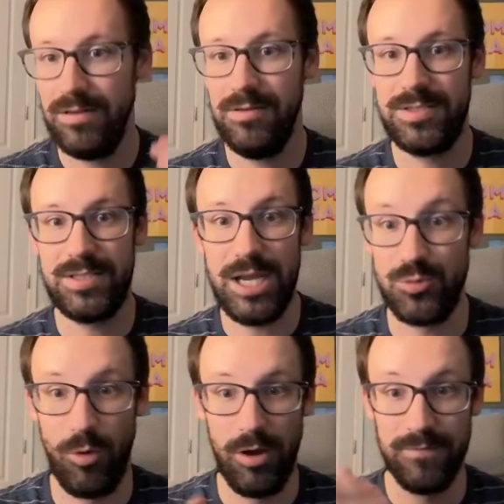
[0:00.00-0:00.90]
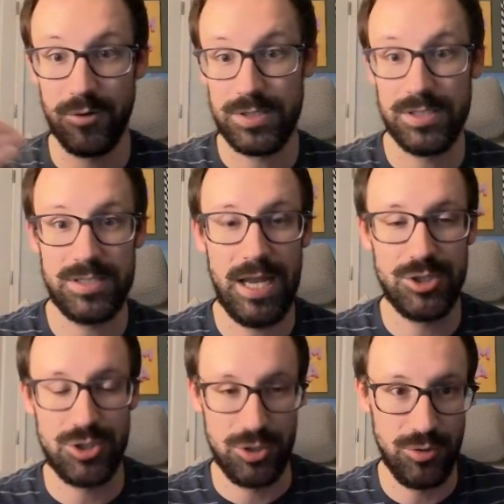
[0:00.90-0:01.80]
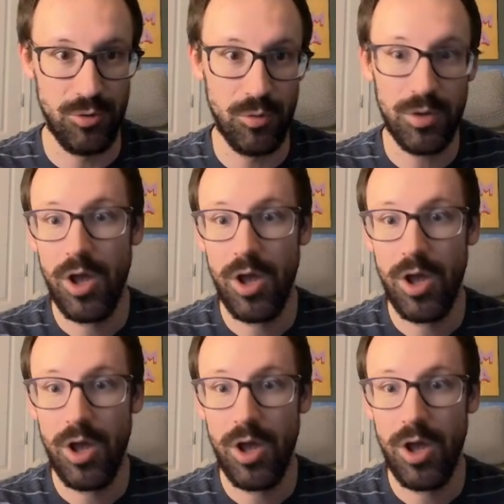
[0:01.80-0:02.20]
stage 1 versus stage 2.